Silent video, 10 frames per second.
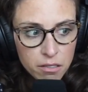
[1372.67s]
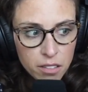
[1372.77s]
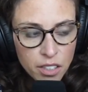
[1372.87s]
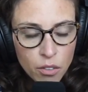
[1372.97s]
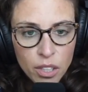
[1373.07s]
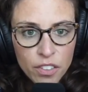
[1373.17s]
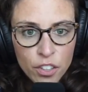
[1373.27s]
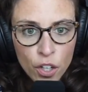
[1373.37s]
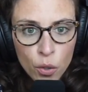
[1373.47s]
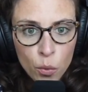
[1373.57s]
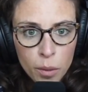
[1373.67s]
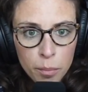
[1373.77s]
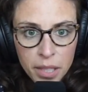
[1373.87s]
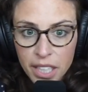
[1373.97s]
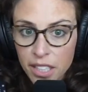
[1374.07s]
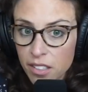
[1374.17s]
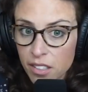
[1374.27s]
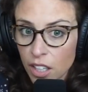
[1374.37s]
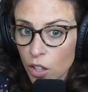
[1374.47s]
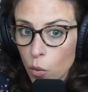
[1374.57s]
don't even know what
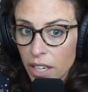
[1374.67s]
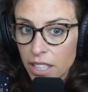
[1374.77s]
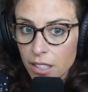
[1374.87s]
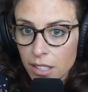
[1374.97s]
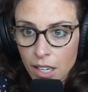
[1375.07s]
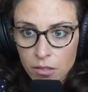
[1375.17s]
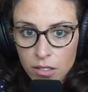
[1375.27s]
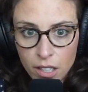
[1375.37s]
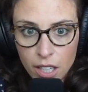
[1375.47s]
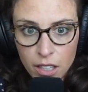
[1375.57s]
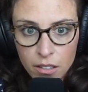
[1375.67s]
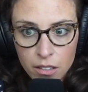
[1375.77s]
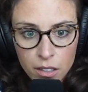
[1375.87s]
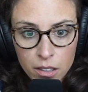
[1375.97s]
peace and quiet sounds like.